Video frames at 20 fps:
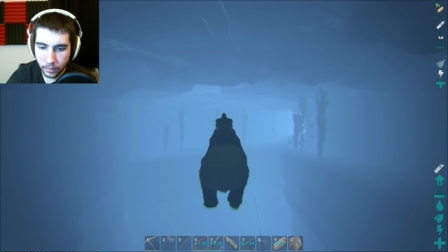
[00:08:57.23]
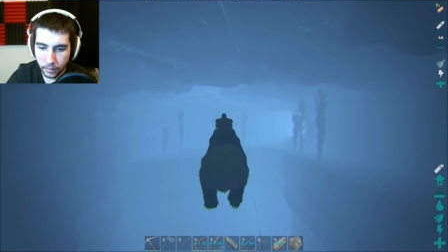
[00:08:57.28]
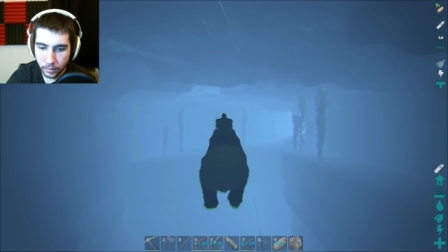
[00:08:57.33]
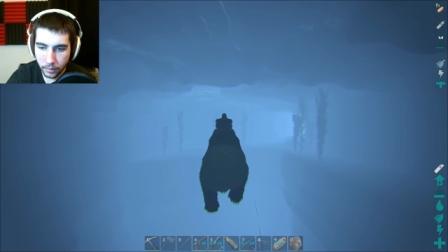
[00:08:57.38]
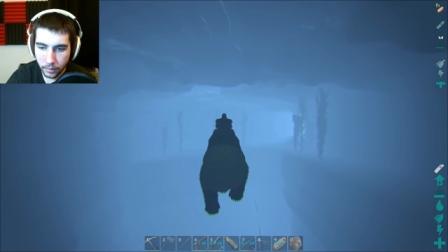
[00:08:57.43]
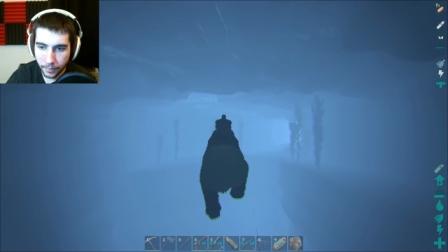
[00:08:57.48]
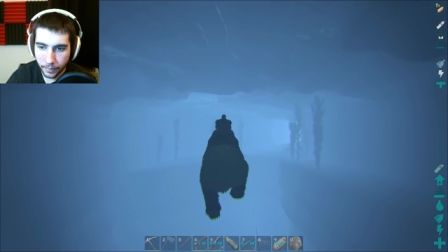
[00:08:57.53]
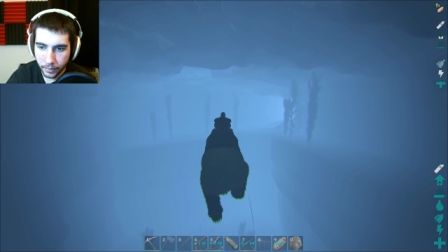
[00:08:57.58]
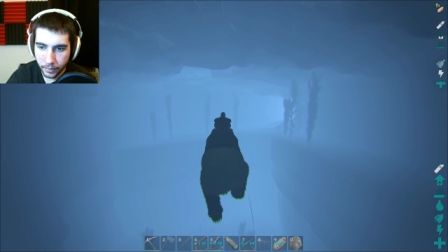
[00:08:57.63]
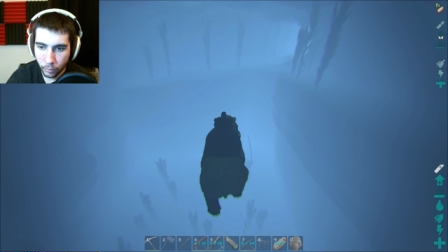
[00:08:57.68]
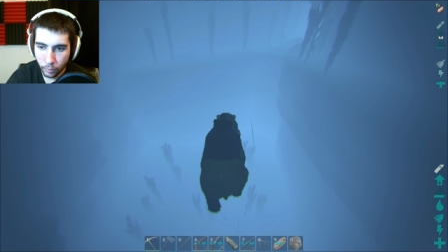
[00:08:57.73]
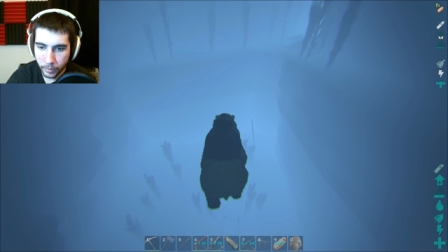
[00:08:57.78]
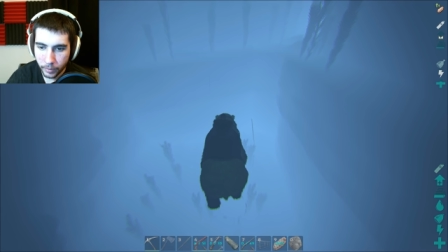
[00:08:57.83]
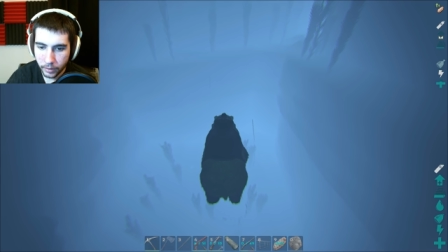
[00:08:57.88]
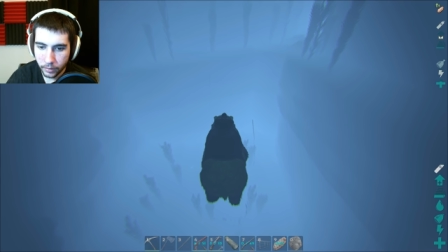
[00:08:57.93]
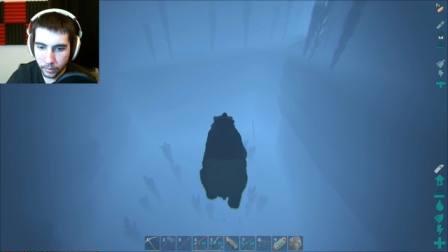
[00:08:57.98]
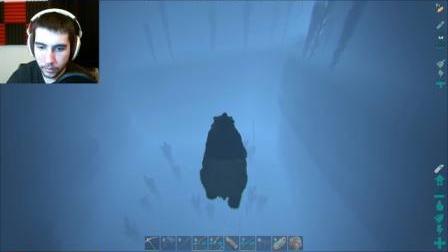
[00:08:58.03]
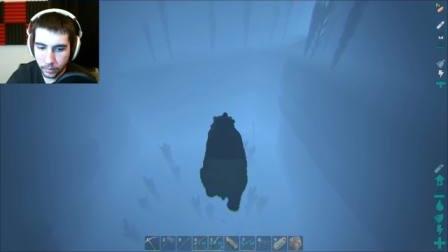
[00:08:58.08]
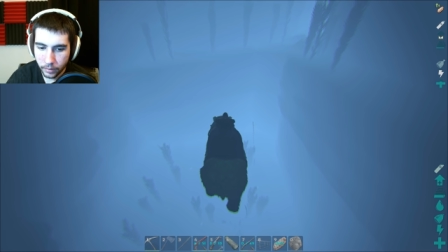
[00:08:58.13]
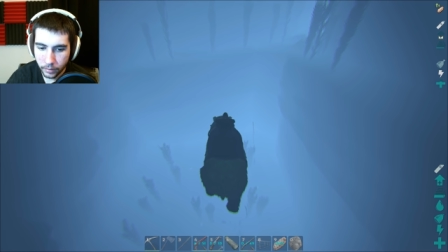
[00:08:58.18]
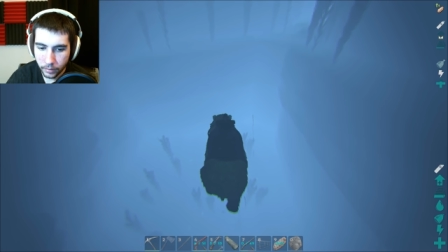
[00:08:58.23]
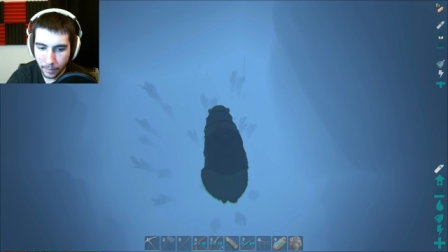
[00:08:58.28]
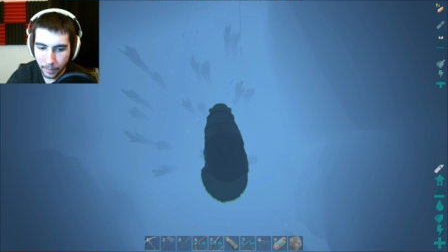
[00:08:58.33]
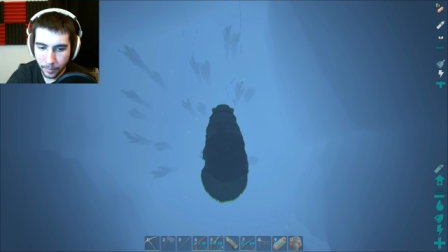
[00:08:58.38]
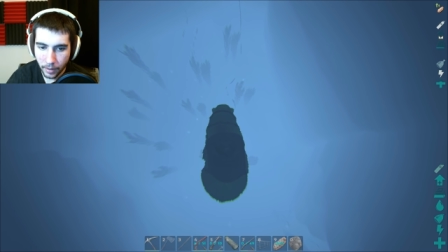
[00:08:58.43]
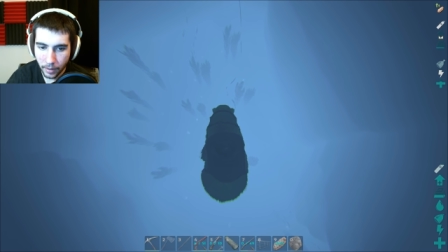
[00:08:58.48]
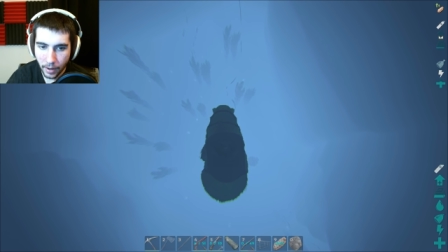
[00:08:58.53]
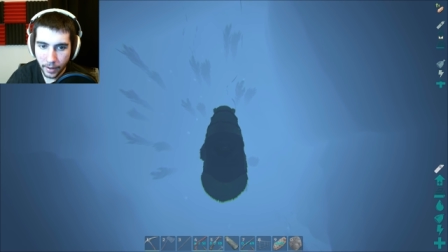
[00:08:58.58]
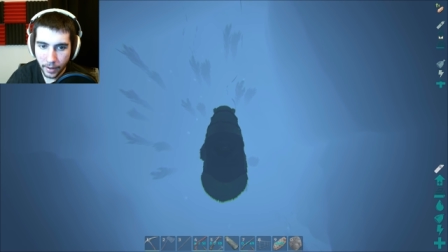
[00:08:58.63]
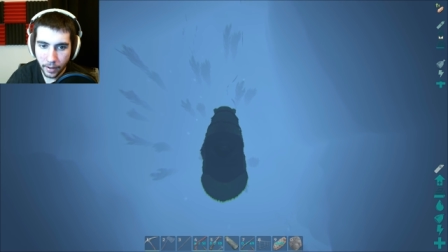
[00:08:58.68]
I think we'll be good. Keep
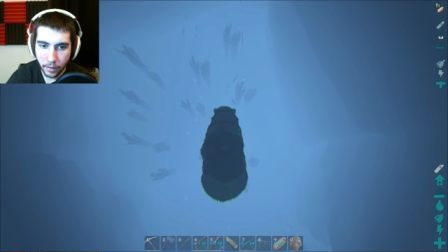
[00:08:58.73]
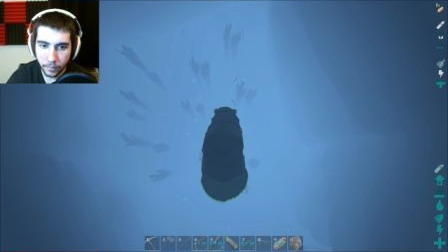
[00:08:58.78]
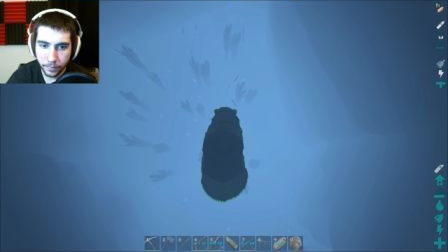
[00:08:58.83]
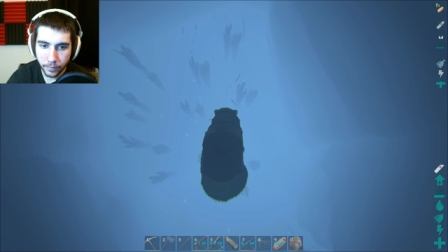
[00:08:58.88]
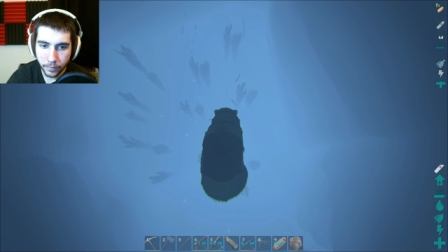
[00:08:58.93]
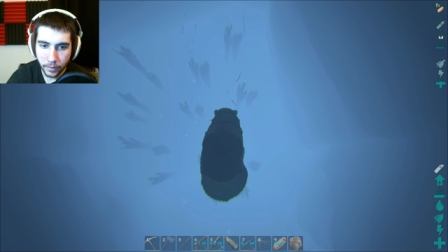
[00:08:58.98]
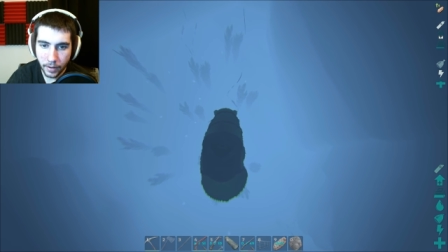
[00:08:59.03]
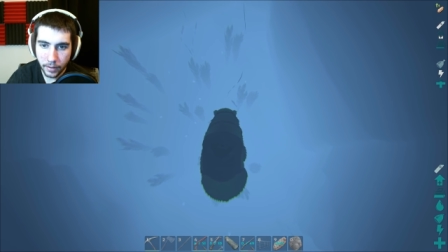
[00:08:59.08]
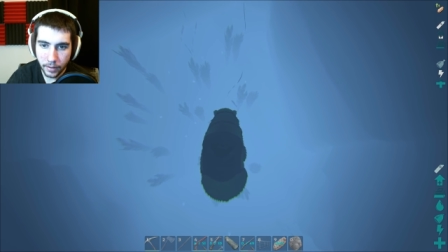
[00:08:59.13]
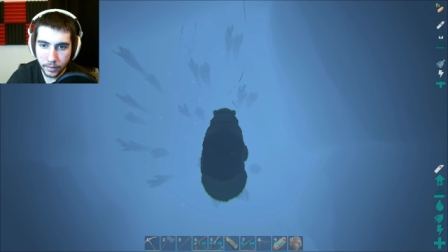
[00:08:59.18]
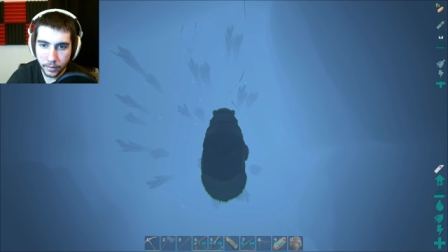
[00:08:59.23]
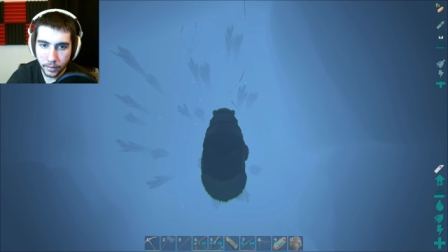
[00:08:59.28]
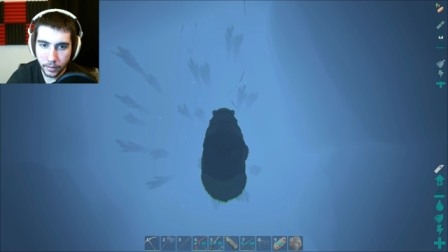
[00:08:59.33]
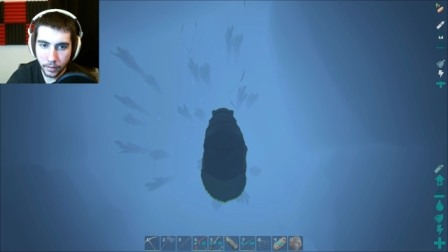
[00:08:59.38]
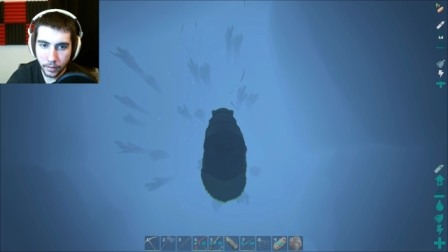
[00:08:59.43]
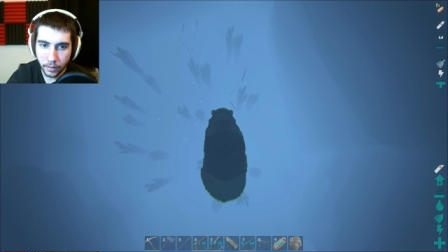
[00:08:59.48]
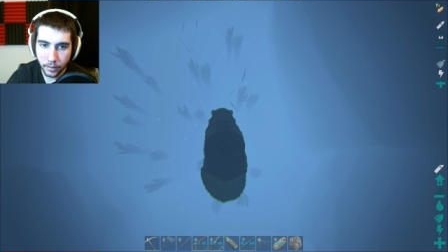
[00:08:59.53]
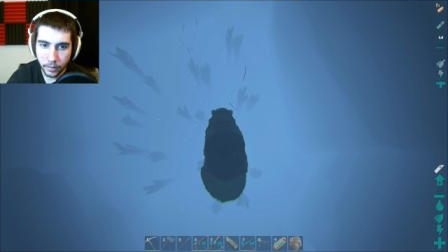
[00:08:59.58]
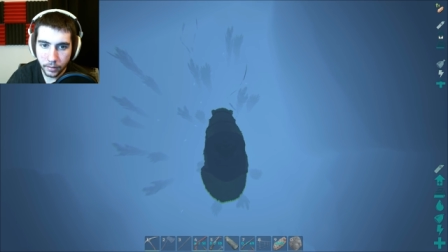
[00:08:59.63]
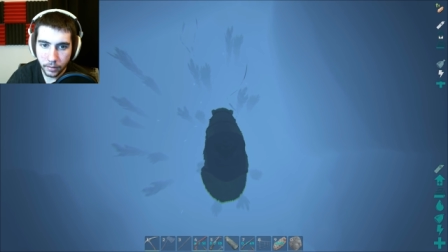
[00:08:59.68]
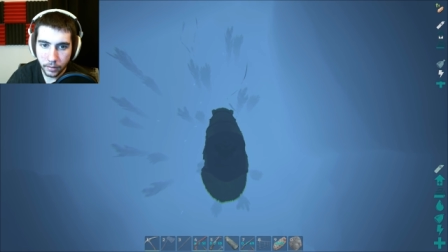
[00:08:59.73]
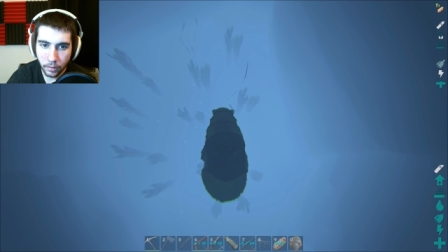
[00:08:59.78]
an eye out for any, uh...